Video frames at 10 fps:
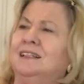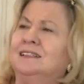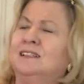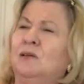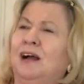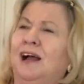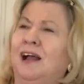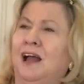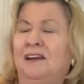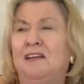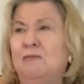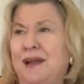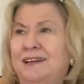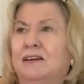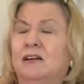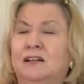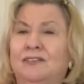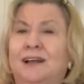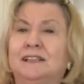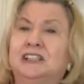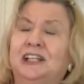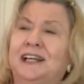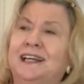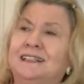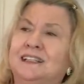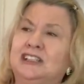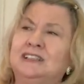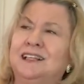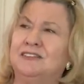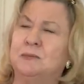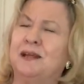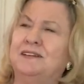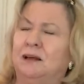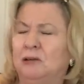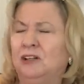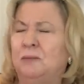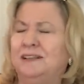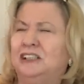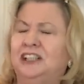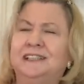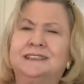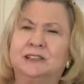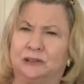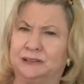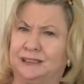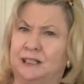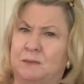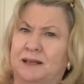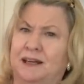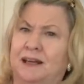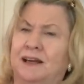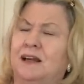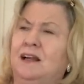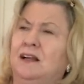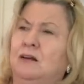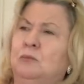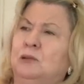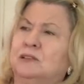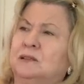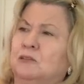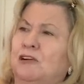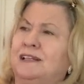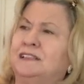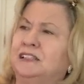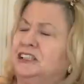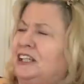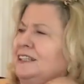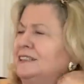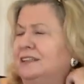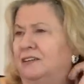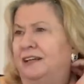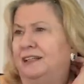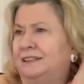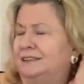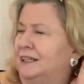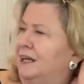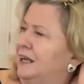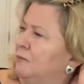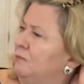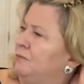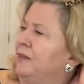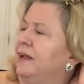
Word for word: So I, and I've made a cauliflower cheese. I just have to make, I'm going to make a cheese sauce in a minute and put some grated cheese on it. Um,